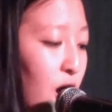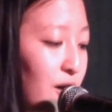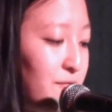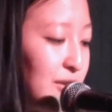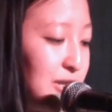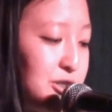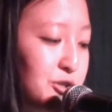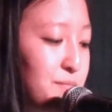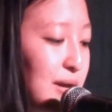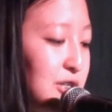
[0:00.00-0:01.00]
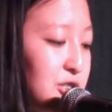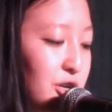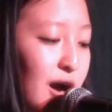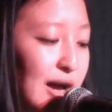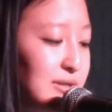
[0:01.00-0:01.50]
Confidence, you made
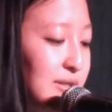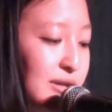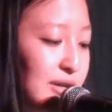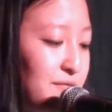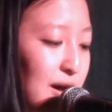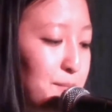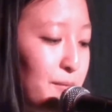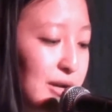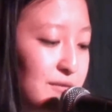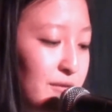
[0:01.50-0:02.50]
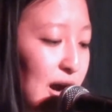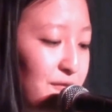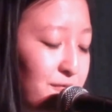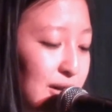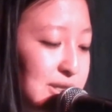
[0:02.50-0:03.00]
sure I didn't give up whenever
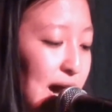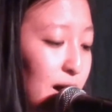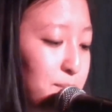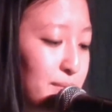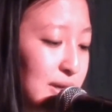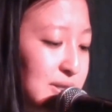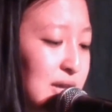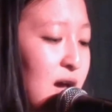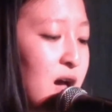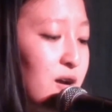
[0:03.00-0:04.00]
I felt helpless.